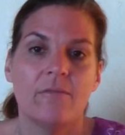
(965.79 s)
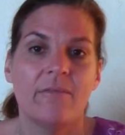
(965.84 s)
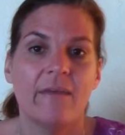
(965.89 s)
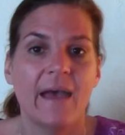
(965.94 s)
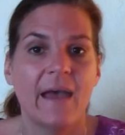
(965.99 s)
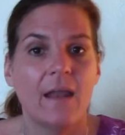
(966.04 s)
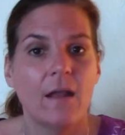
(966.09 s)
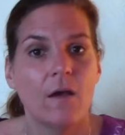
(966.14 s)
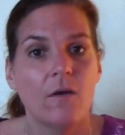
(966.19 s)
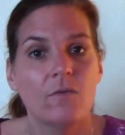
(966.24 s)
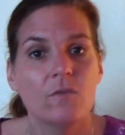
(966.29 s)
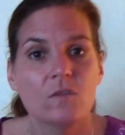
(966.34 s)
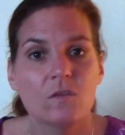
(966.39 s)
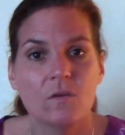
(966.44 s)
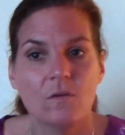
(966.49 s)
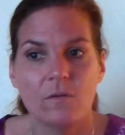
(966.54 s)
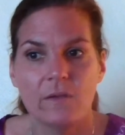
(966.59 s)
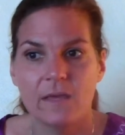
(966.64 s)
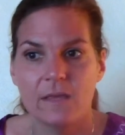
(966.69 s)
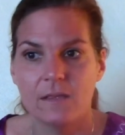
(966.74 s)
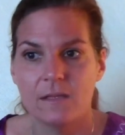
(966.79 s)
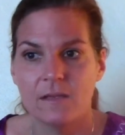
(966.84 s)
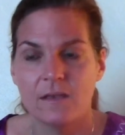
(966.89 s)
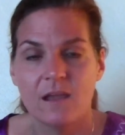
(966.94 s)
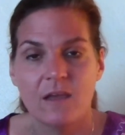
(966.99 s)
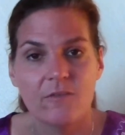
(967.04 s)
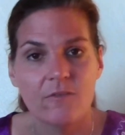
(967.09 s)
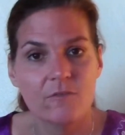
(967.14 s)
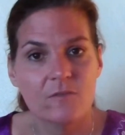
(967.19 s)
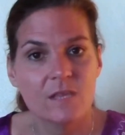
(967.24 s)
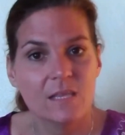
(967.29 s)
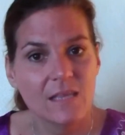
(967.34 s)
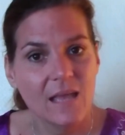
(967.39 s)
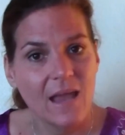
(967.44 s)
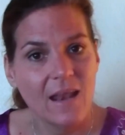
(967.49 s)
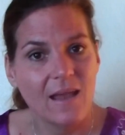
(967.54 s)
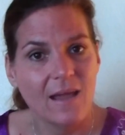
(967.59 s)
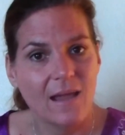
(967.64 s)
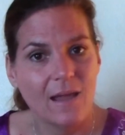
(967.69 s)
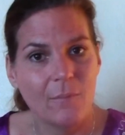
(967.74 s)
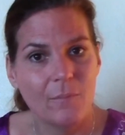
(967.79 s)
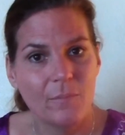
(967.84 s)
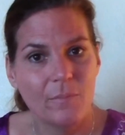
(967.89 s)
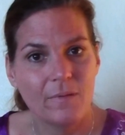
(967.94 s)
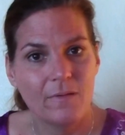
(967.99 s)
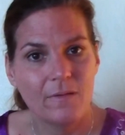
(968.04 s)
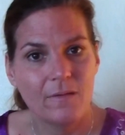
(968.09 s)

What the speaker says: That also is another setup